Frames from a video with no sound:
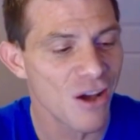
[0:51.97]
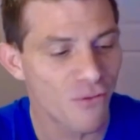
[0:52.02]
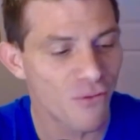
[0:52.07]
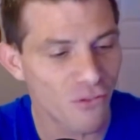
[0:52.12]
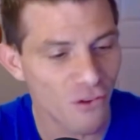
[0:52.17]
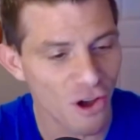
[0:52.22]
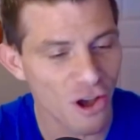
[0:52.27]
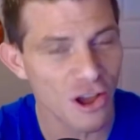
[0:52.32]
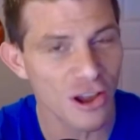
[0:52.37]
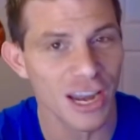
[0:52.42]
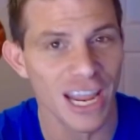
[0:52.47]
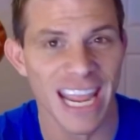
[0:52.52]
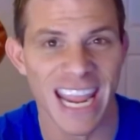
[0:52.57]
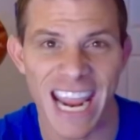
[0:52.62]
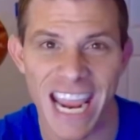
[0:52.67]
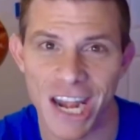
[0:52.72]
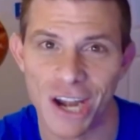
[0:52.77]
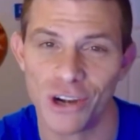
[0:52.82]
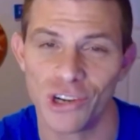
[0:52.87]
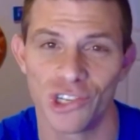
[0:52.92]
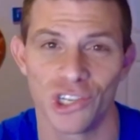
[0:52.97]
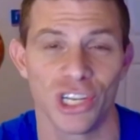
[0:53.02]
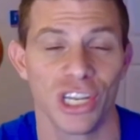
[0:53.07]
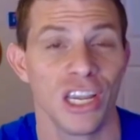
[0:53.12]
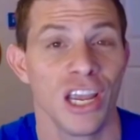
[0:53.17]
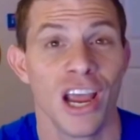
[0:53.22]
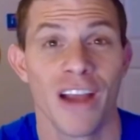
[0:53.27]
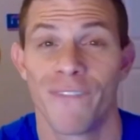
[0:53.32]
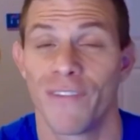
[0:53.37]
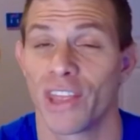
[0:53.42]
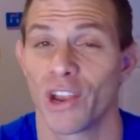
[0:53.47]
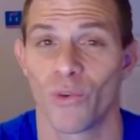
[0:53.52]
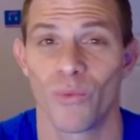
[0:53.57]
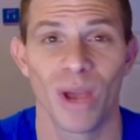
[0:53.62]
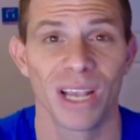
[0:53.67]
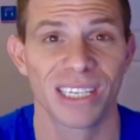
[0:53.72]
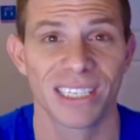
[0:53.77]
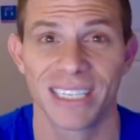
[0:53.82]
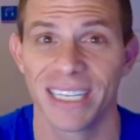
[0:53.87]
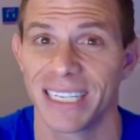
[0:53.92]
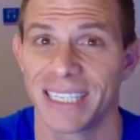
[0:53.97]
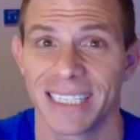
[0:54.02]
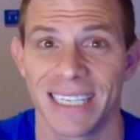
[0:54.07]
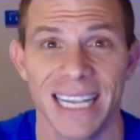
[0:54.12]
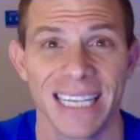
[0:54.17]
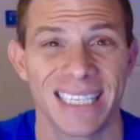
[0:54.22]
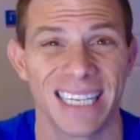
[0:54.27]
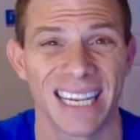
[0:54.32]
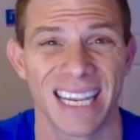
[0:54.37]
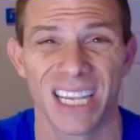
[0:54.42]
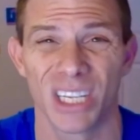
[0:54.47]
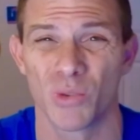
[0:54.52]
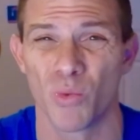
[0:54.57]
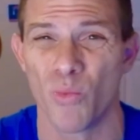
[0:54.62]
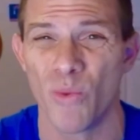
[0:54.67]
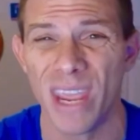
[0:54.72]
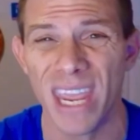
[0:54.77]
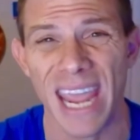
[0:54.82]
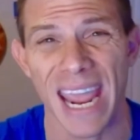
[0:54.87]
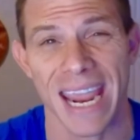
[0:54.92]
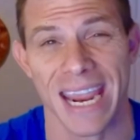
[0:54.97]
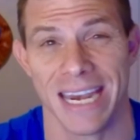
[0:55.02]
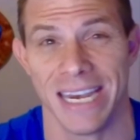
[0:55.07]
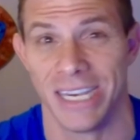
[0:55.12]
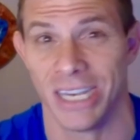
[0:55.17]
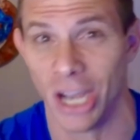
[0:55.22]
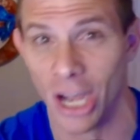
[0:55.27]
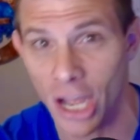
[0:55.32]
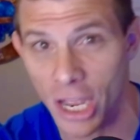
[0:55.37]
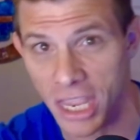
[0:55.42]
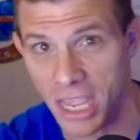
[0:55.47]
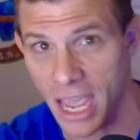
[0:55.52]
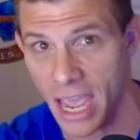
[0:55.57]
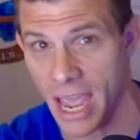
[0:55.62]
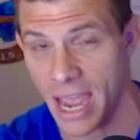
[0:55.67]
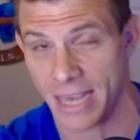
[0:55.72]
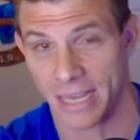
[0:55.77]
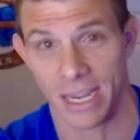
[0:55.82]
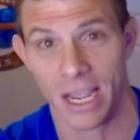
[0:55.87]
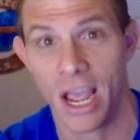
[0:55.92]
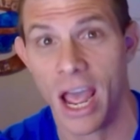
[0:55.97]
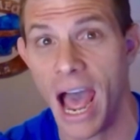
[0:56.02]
fun energy for the rest of this season because we ain't done yet.